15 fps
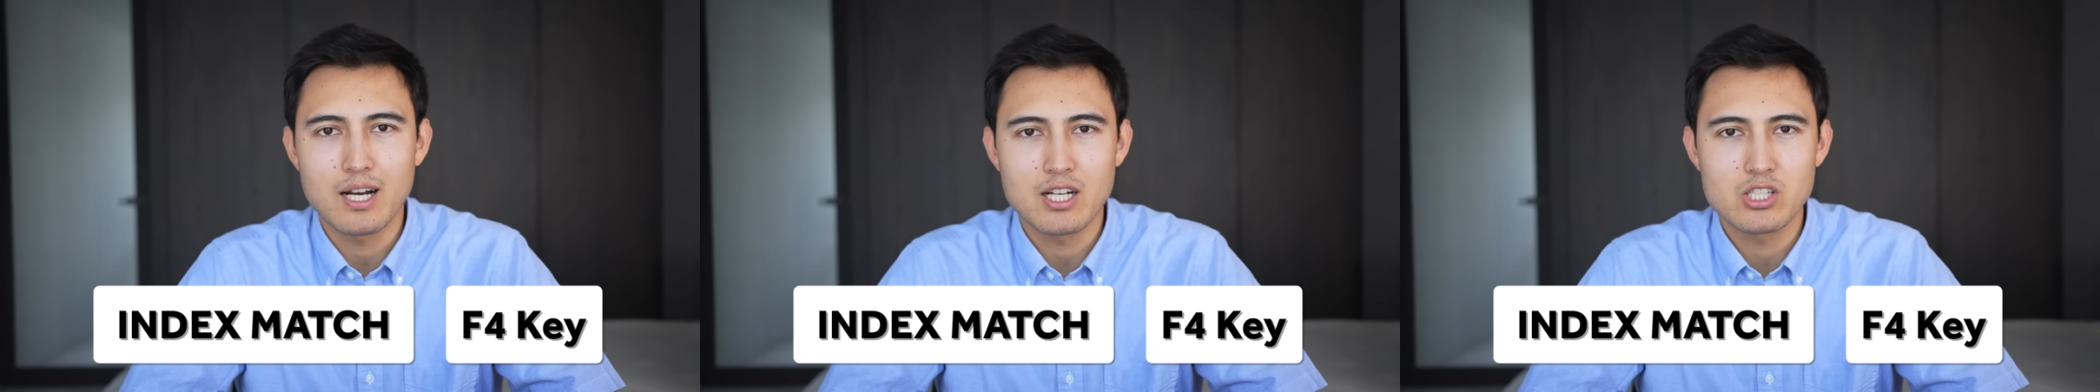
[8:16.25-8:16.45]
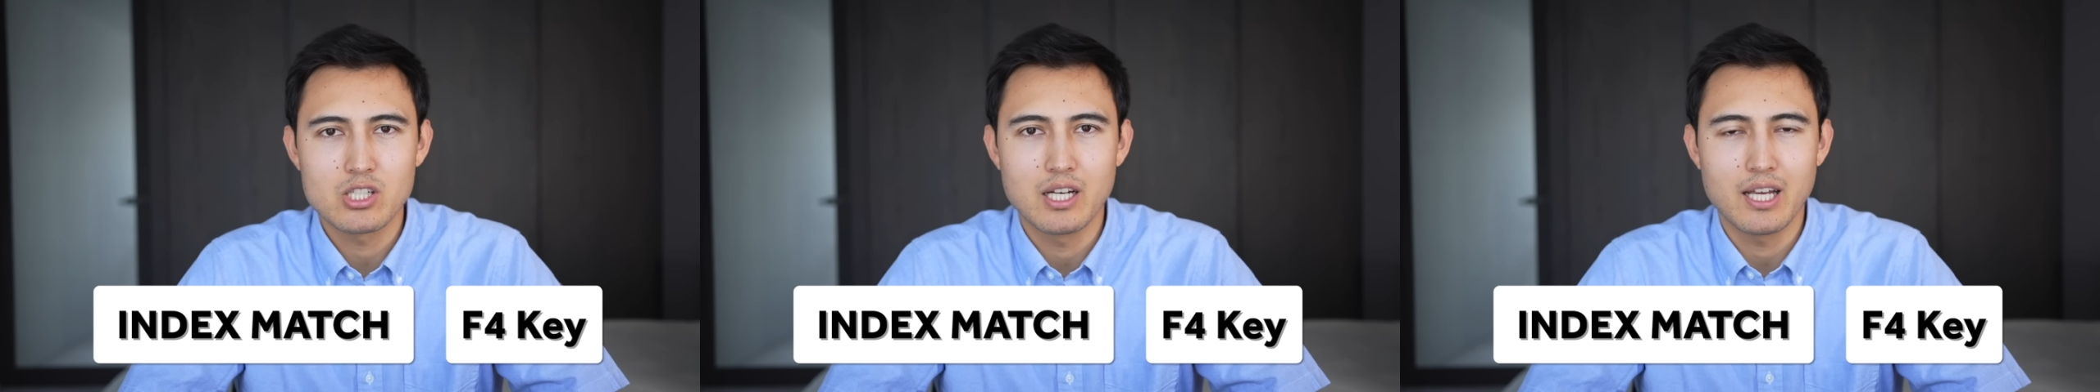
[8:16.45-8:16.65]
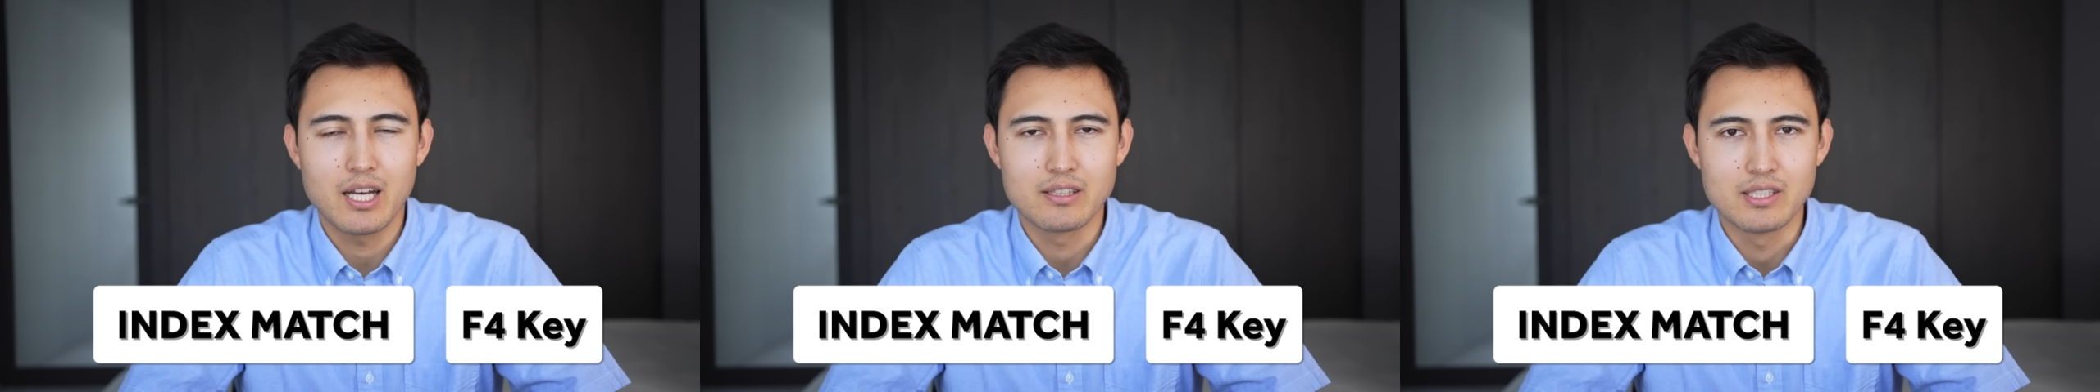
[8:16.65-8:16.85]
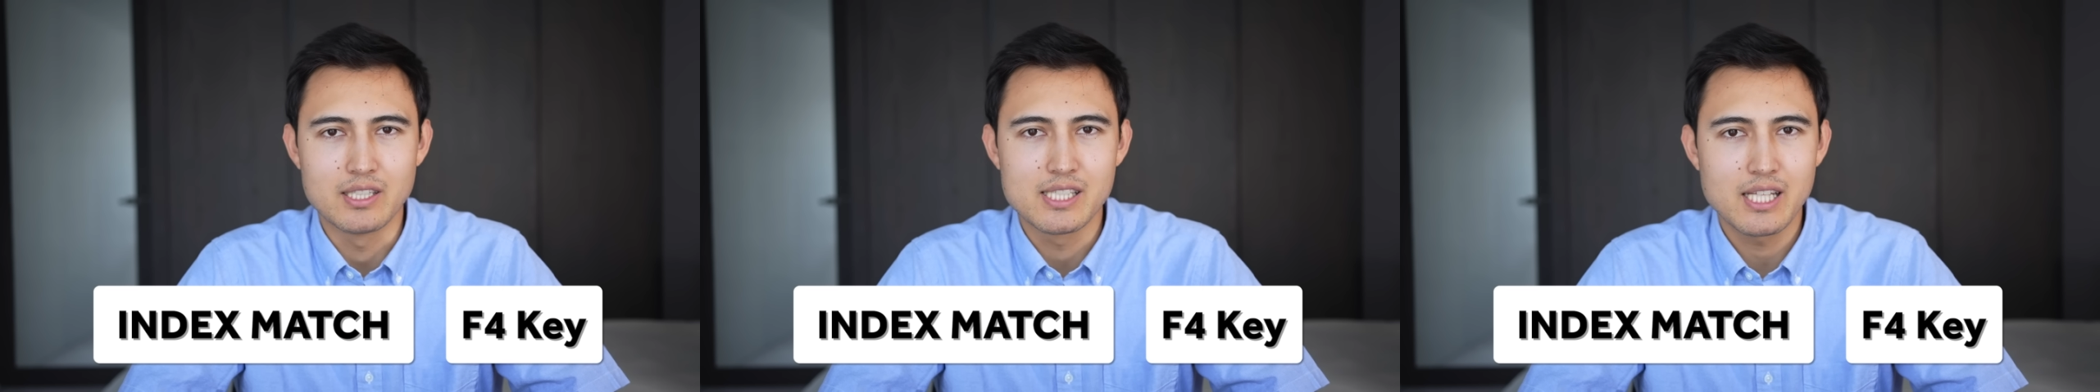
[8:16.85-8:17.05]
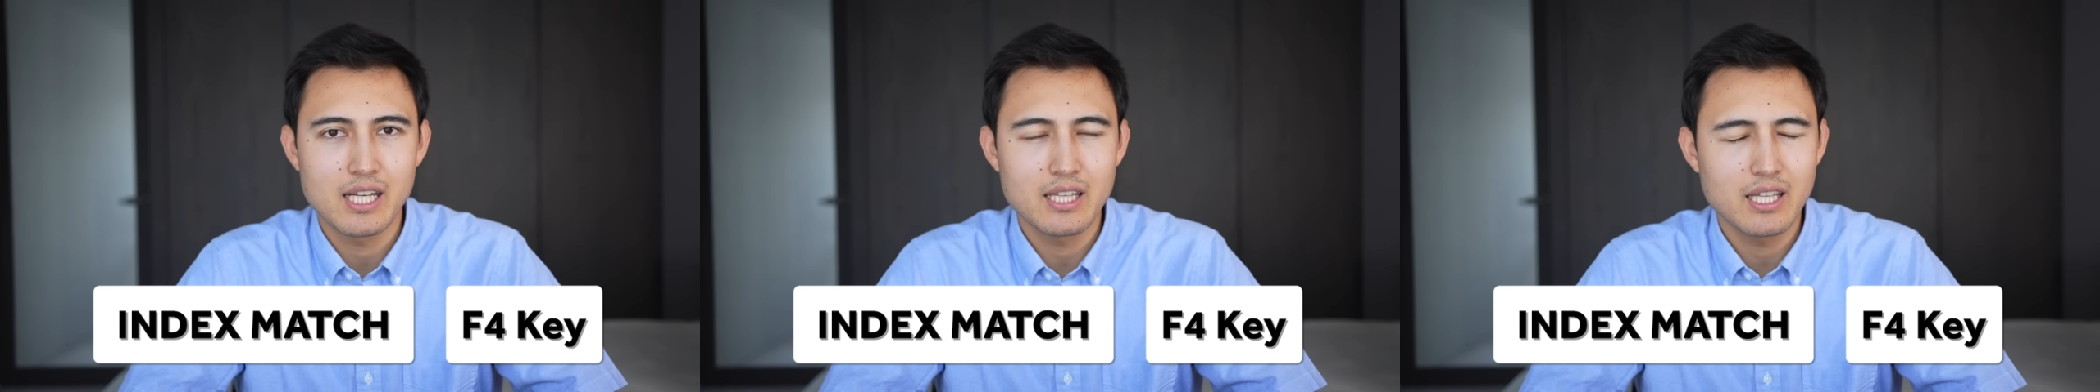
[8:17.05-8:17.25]
actually
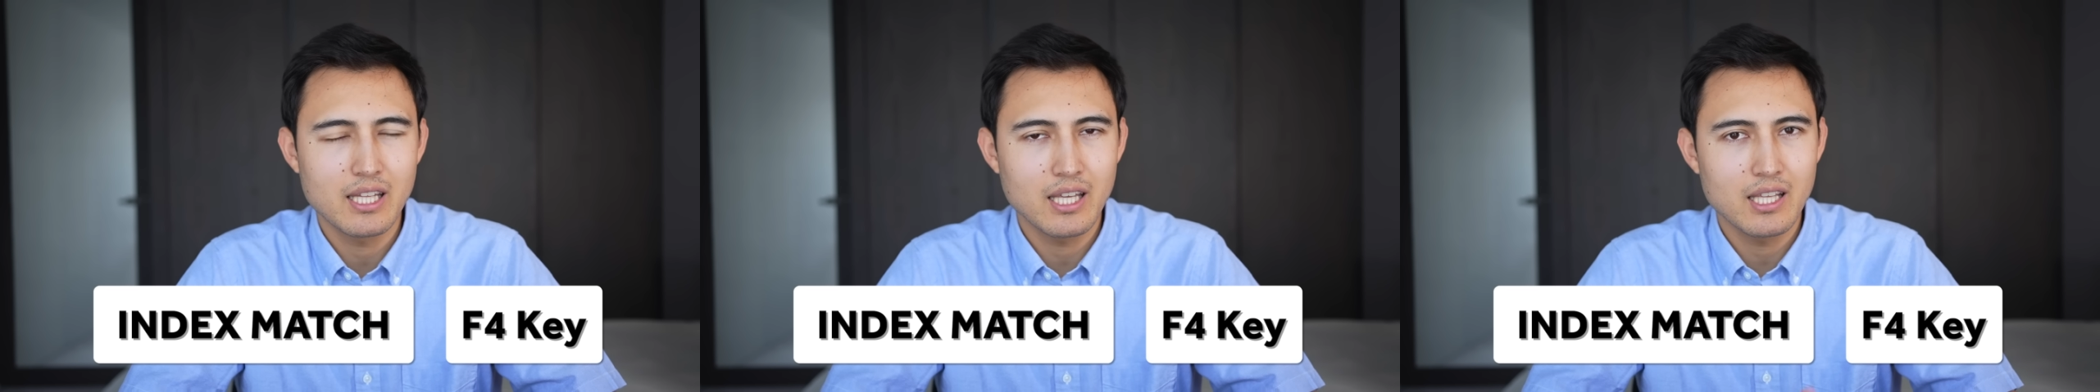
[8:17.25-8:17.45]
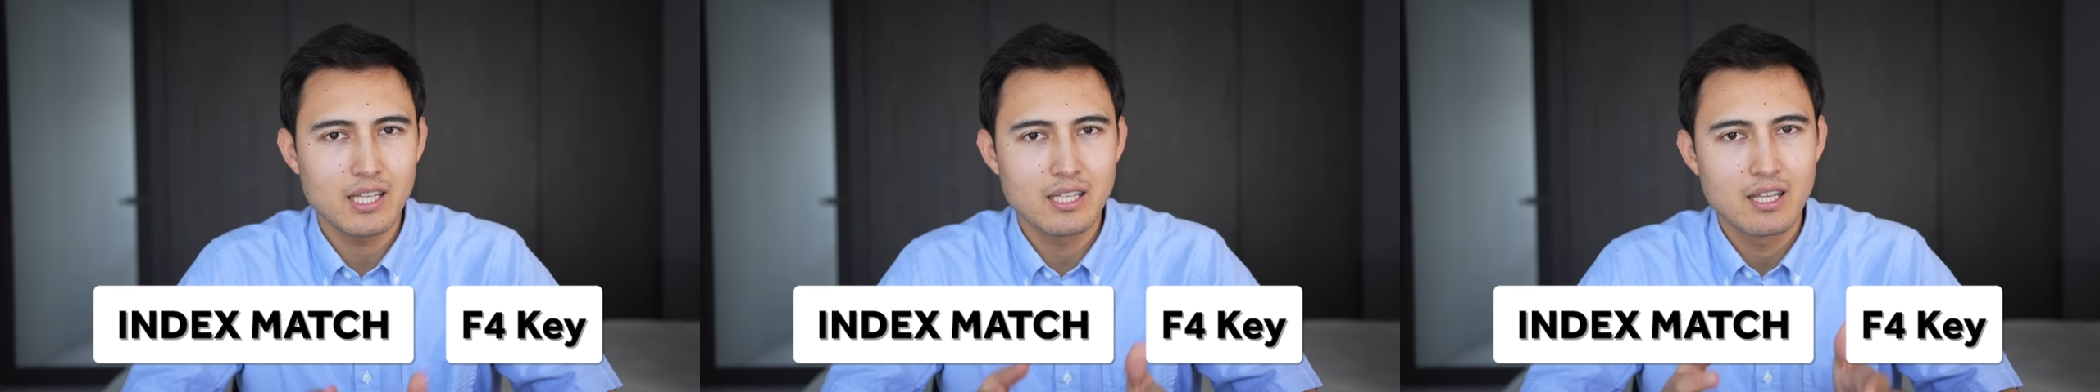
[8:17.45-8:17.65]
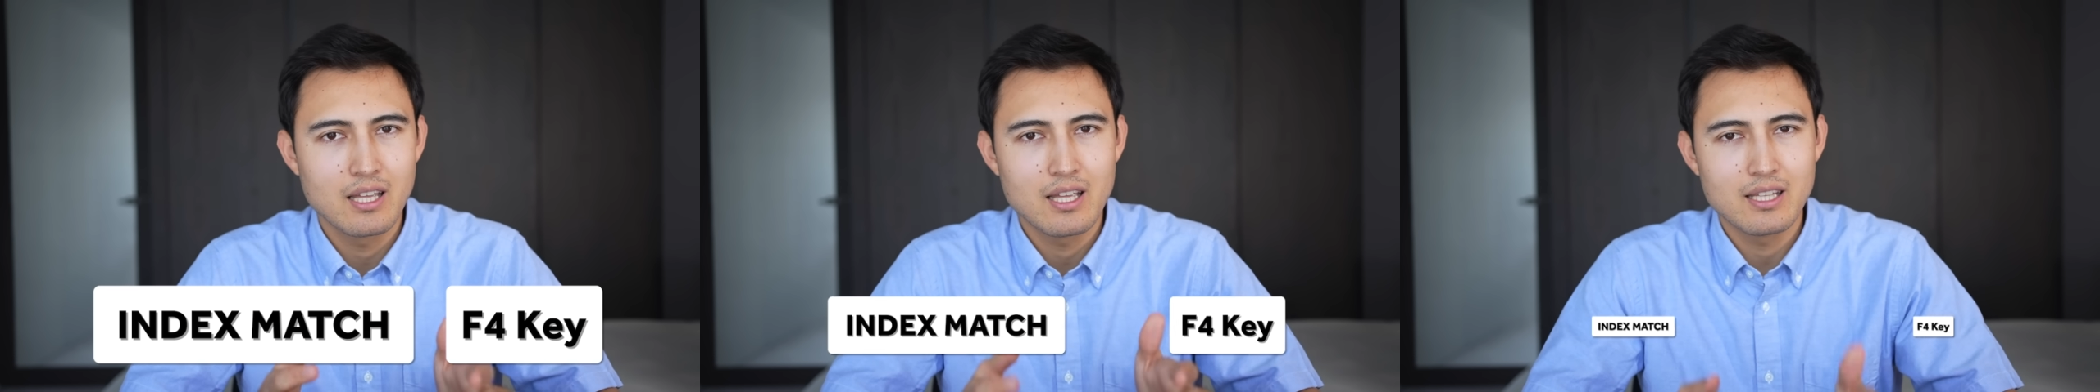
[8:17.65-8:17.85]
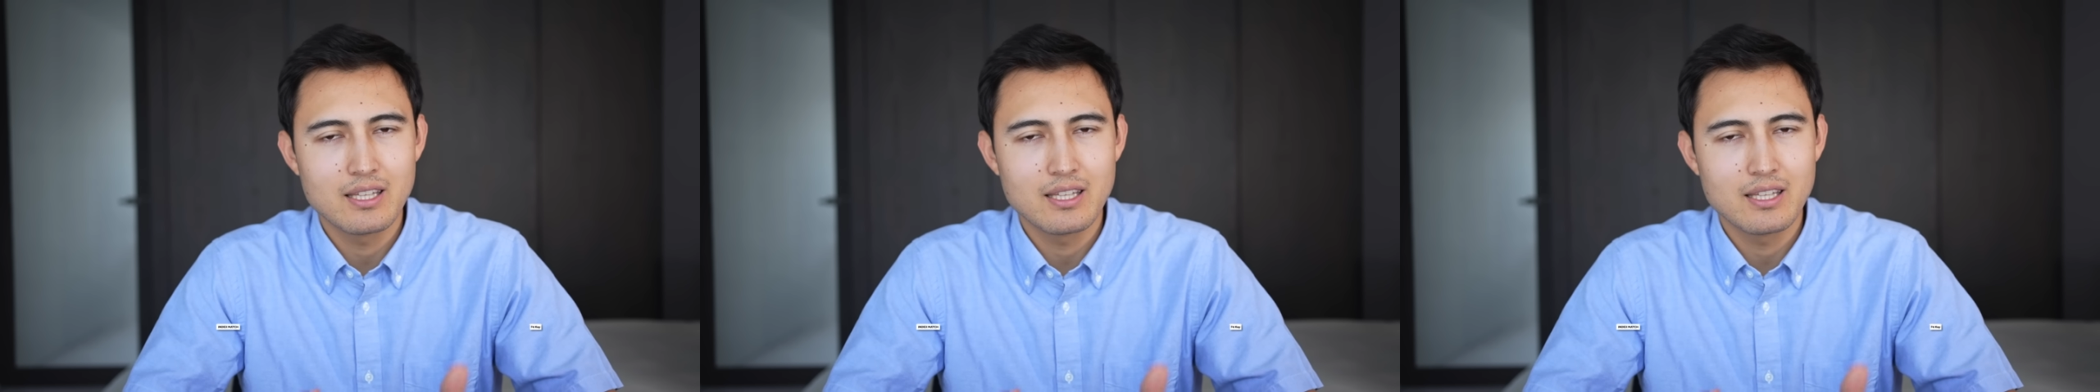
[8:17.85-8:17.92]
understanding it,